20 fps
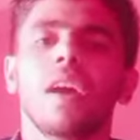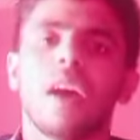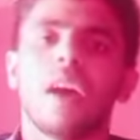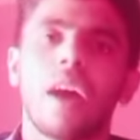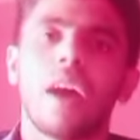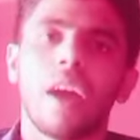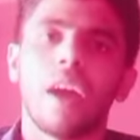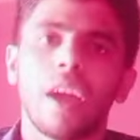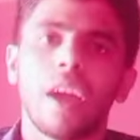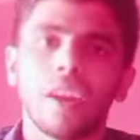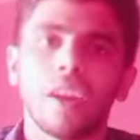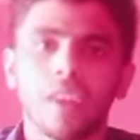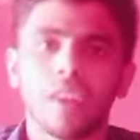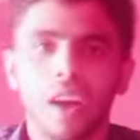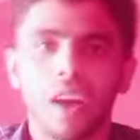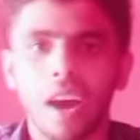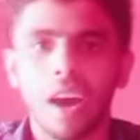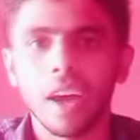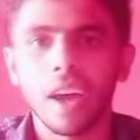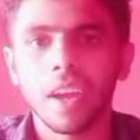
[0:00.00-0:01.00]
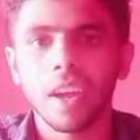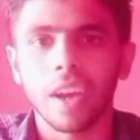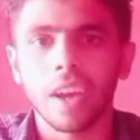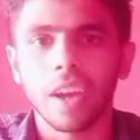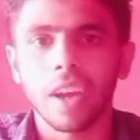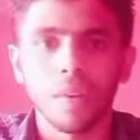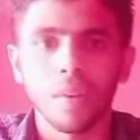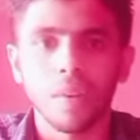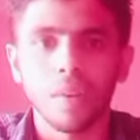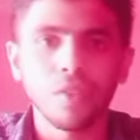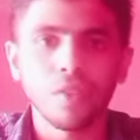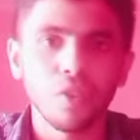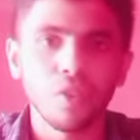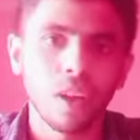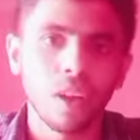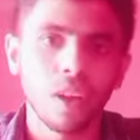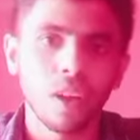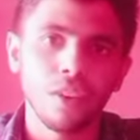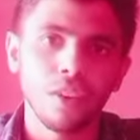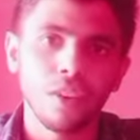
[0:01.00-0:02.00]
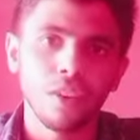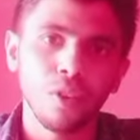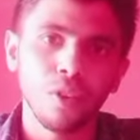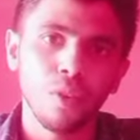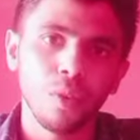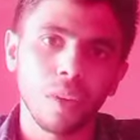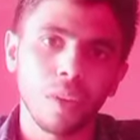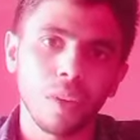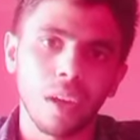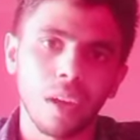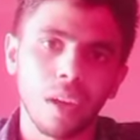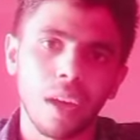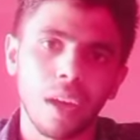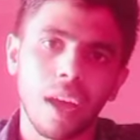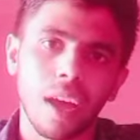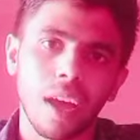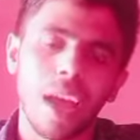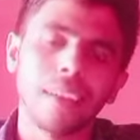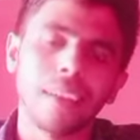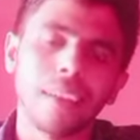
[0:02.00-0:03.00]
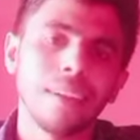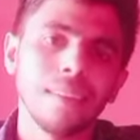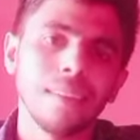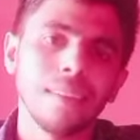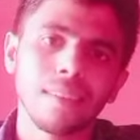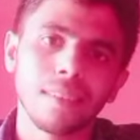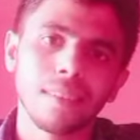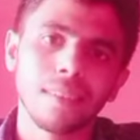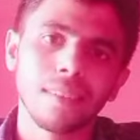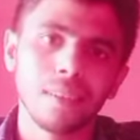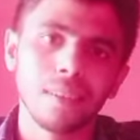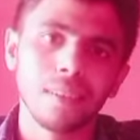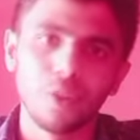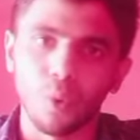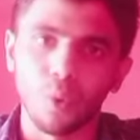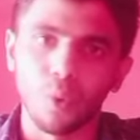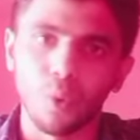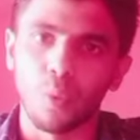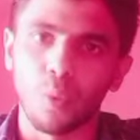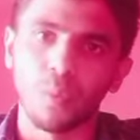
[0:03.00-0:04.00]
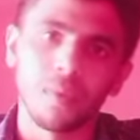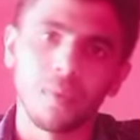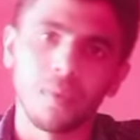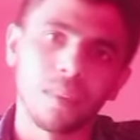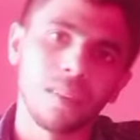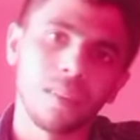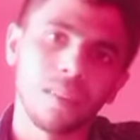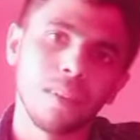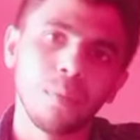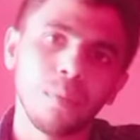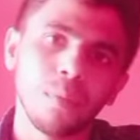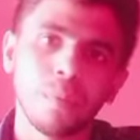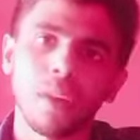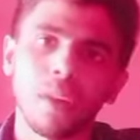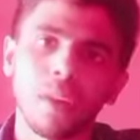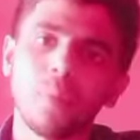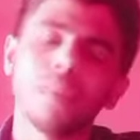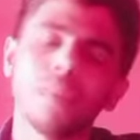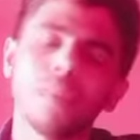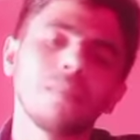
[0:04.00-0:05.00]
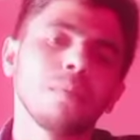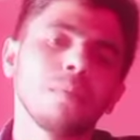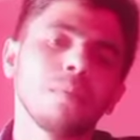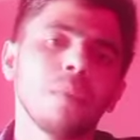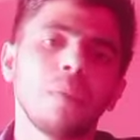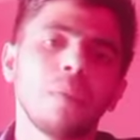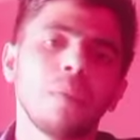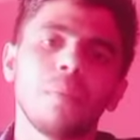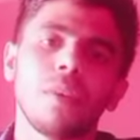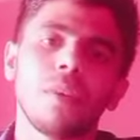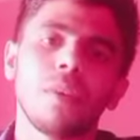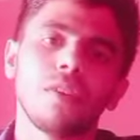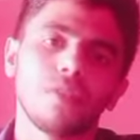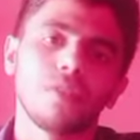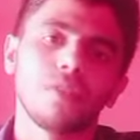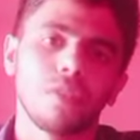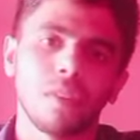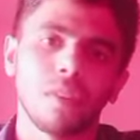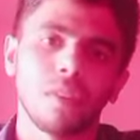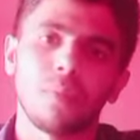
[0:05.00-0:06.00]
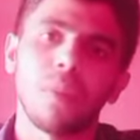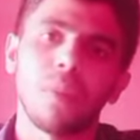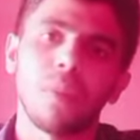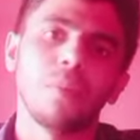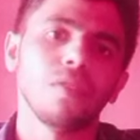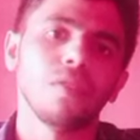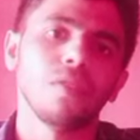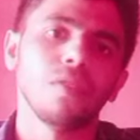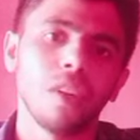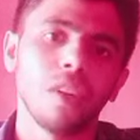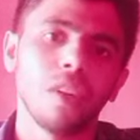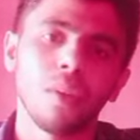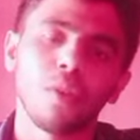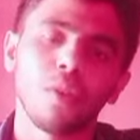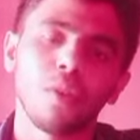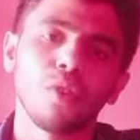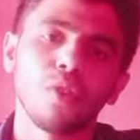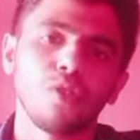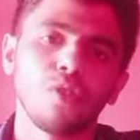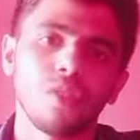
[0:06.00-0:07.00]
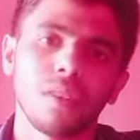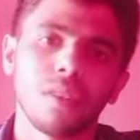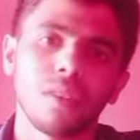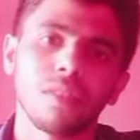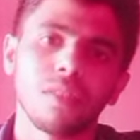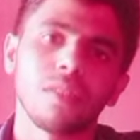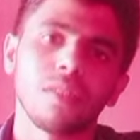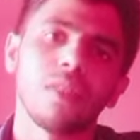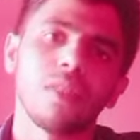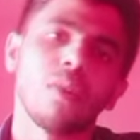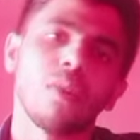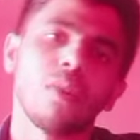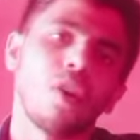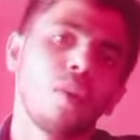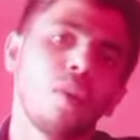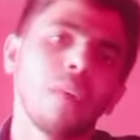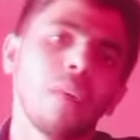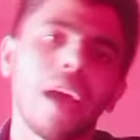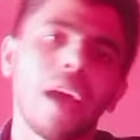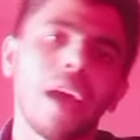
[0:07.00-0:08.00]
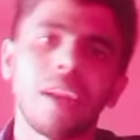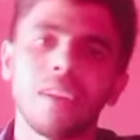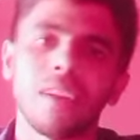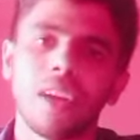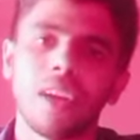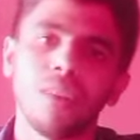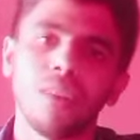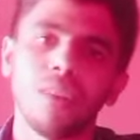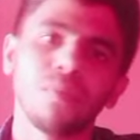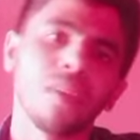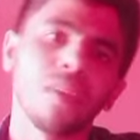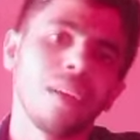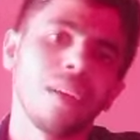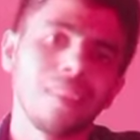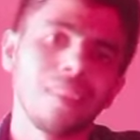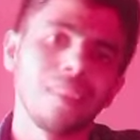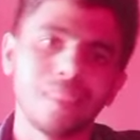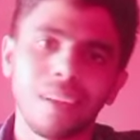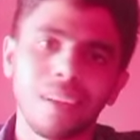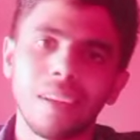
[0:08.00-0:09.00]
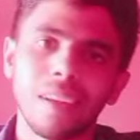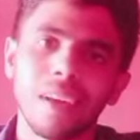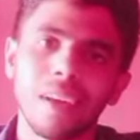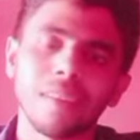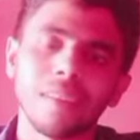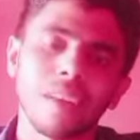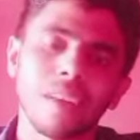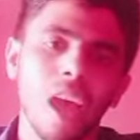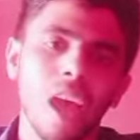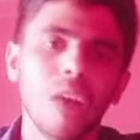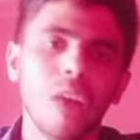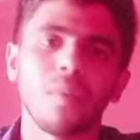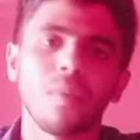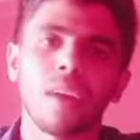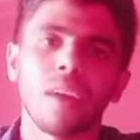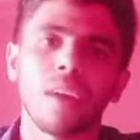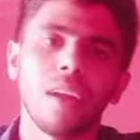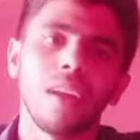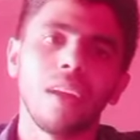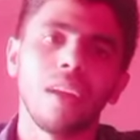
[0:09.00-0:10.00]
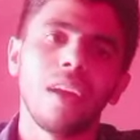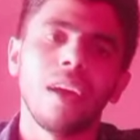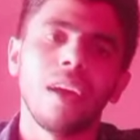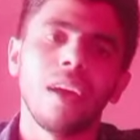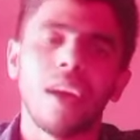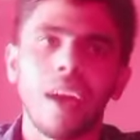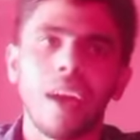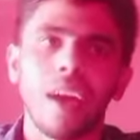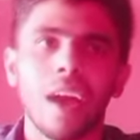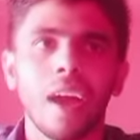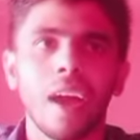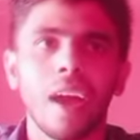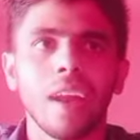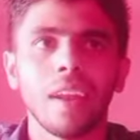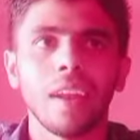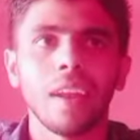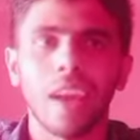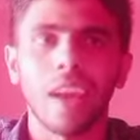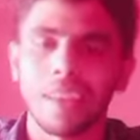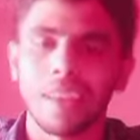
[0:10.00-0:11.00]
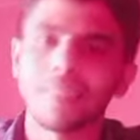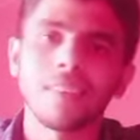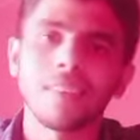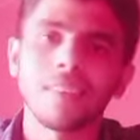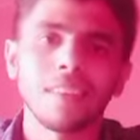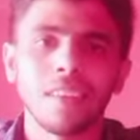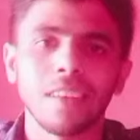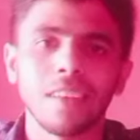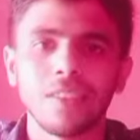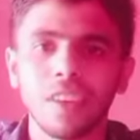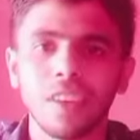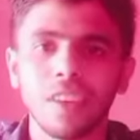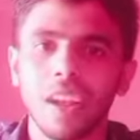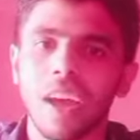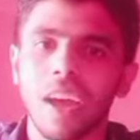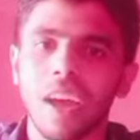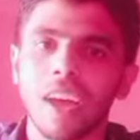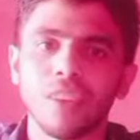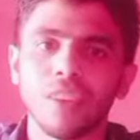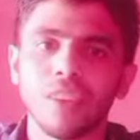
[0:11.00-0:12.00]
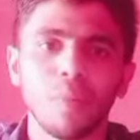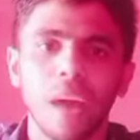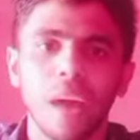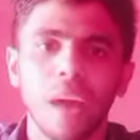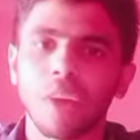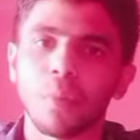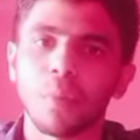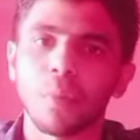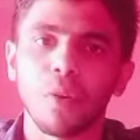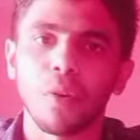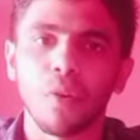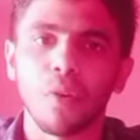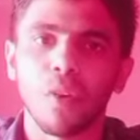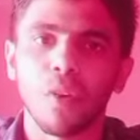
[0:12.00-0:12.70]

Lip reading: and I advise you that you at least do the previous papers, previous year questions of NDA, CDS, FK, and SSC CGL and the bank PO.